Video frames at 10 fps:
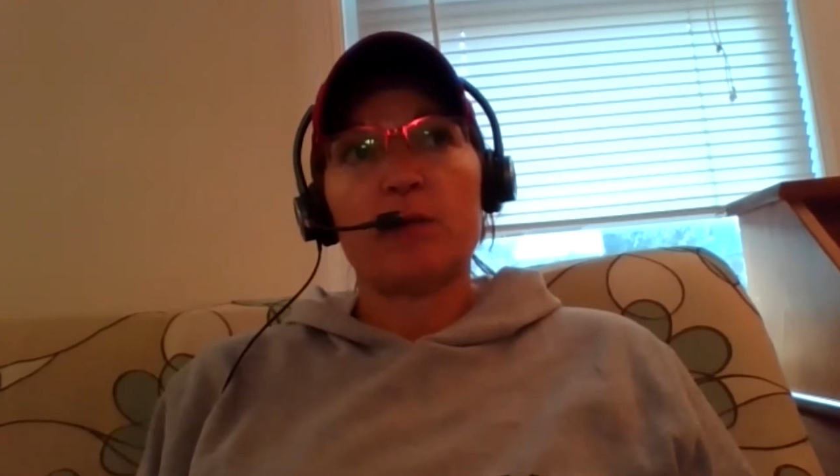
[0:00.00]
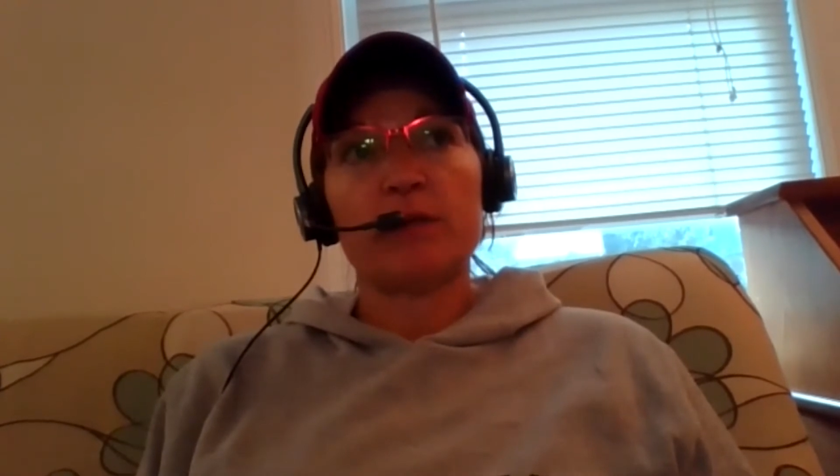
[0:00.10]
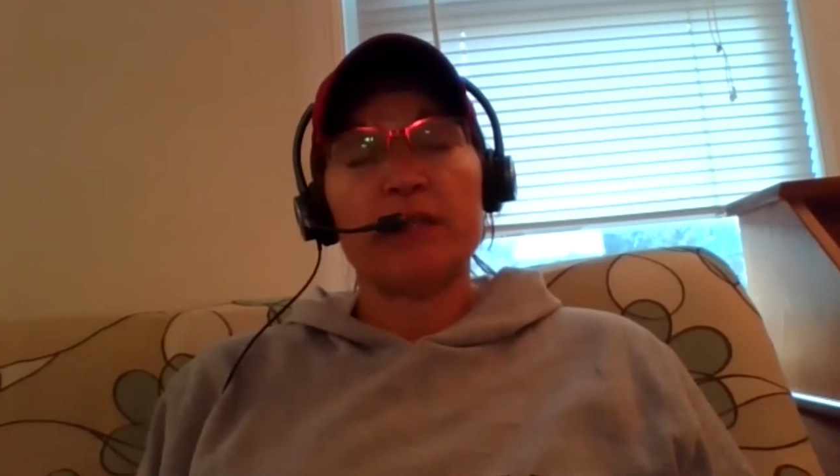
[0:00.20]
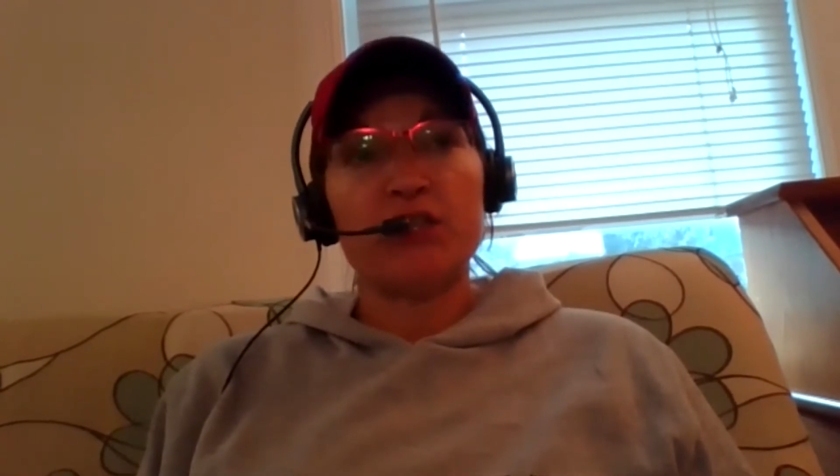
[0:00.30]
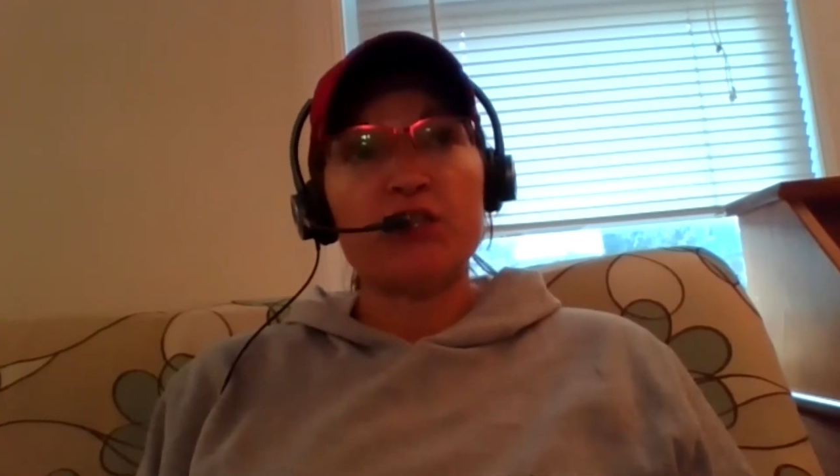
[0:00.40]

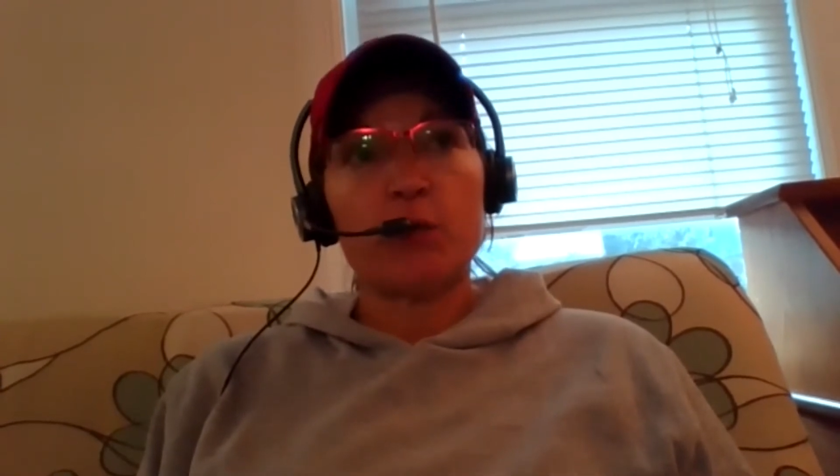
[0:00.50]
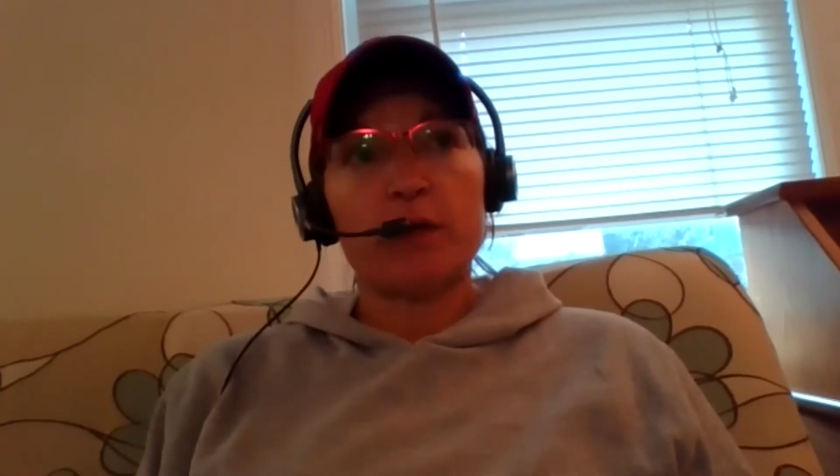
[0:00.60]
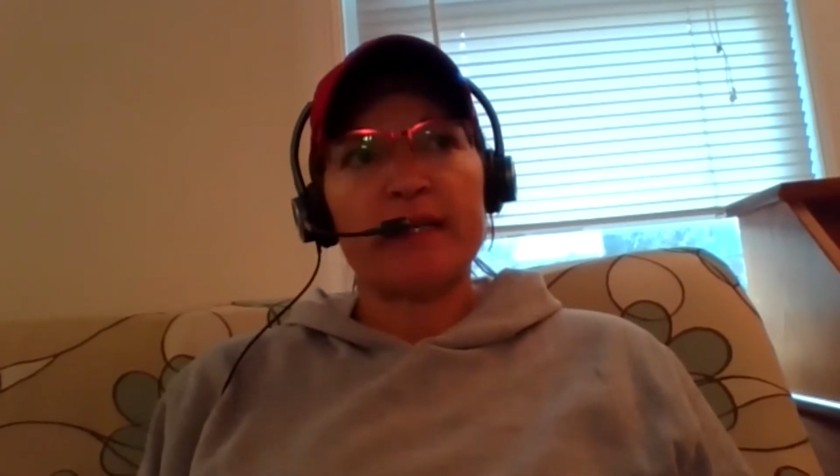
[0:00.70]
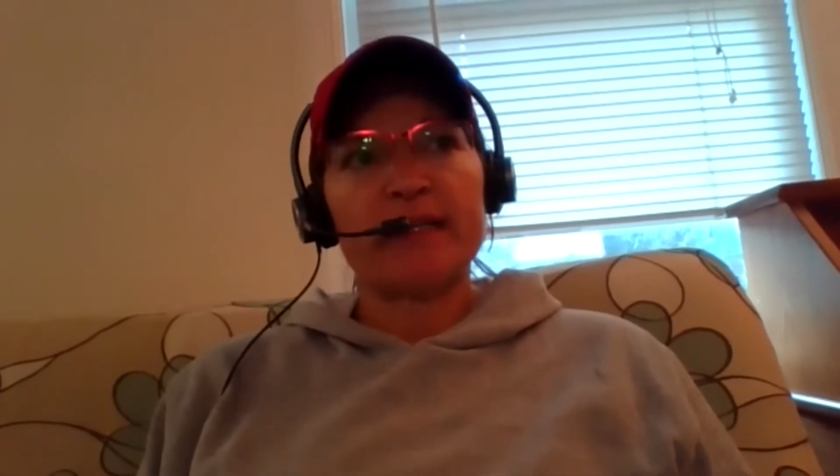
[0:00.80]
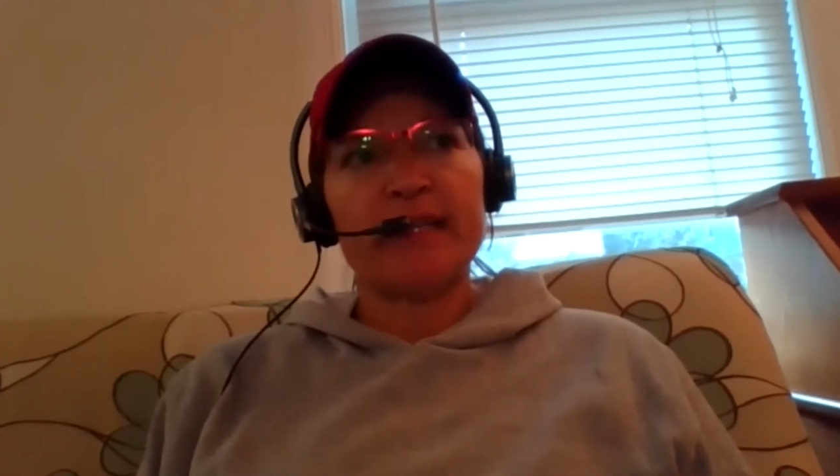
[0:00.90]
religious
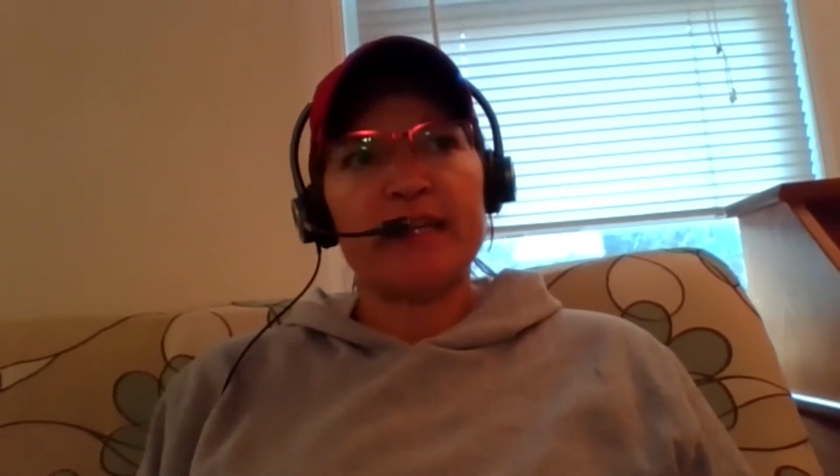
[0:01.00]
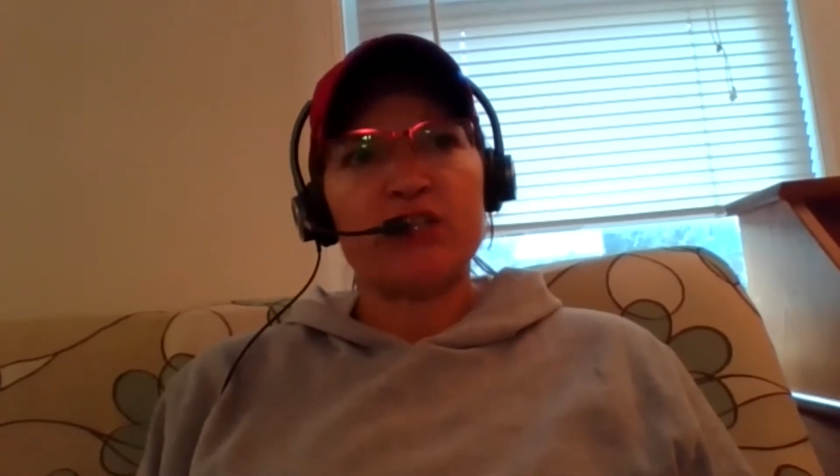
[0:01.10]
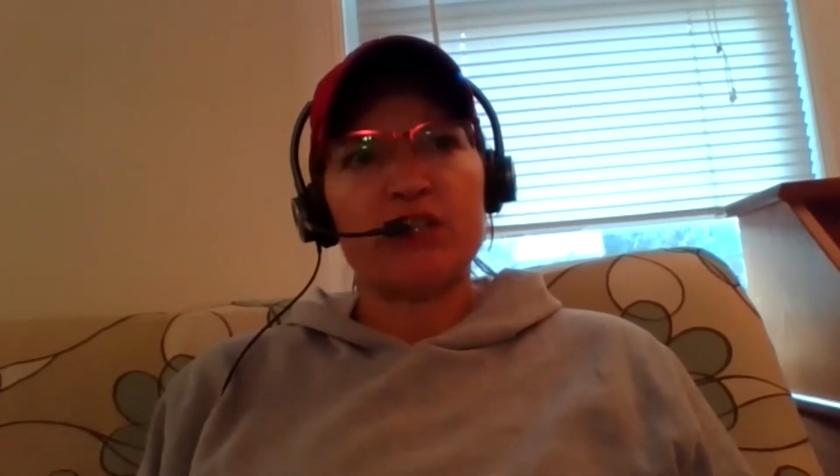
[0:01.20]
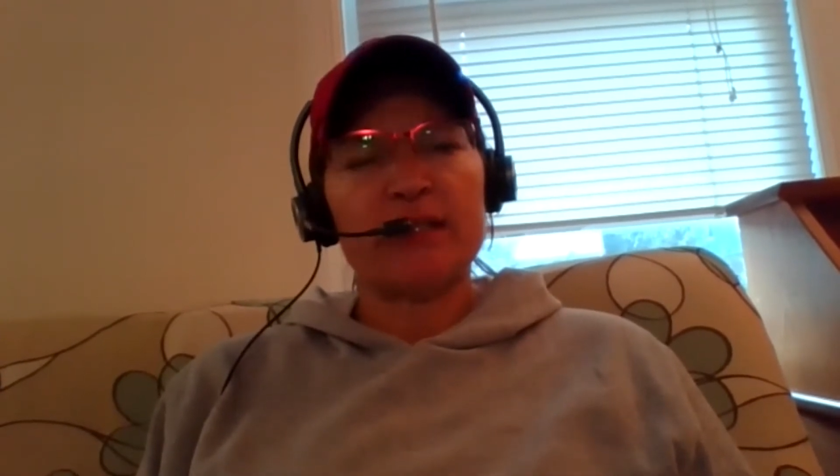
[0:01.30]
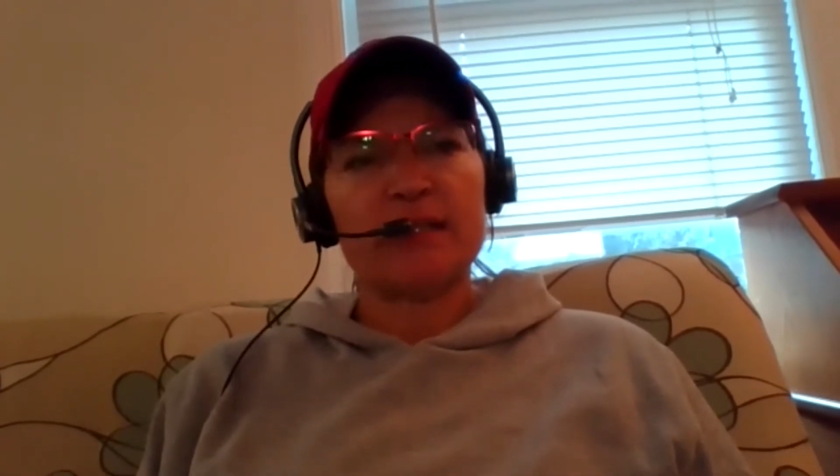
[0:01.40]

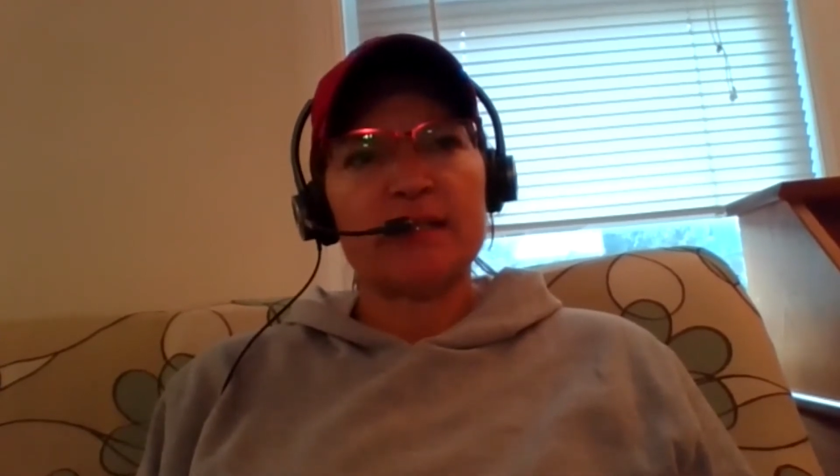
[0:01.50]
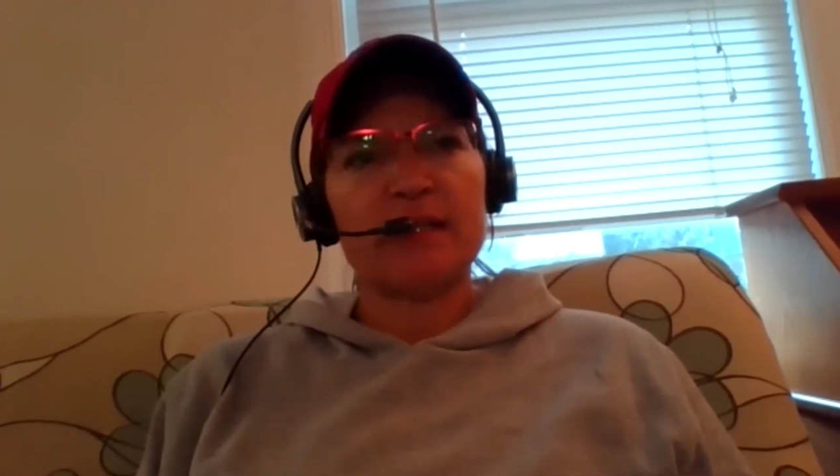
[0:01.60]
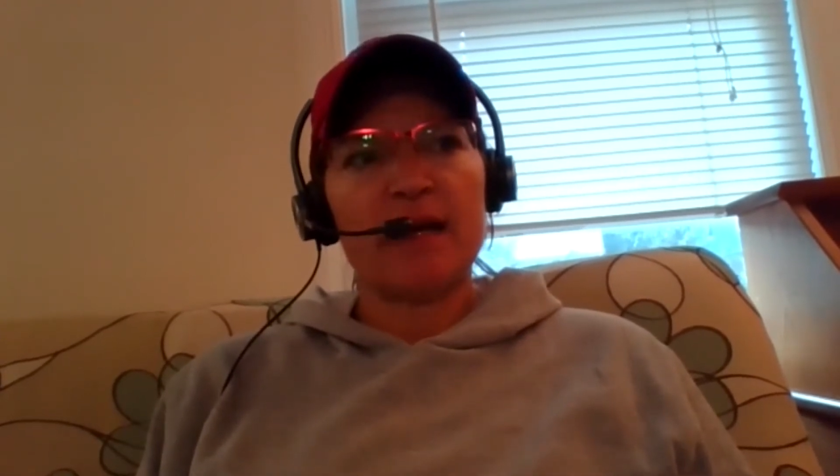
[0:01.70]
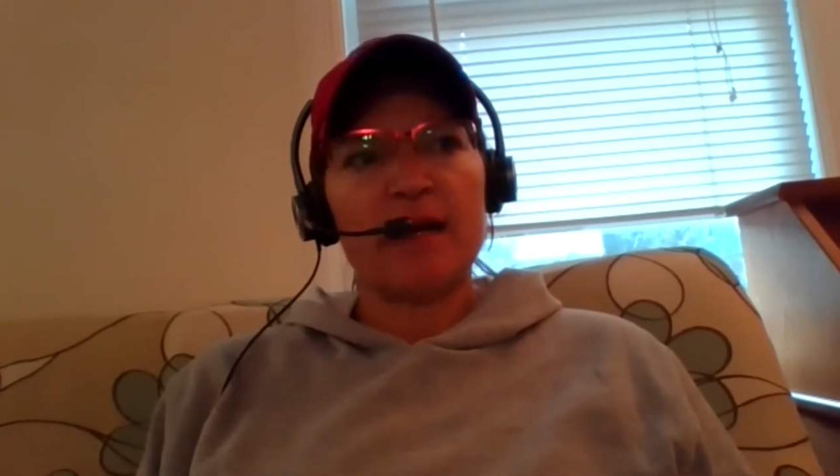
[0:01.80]
organizations.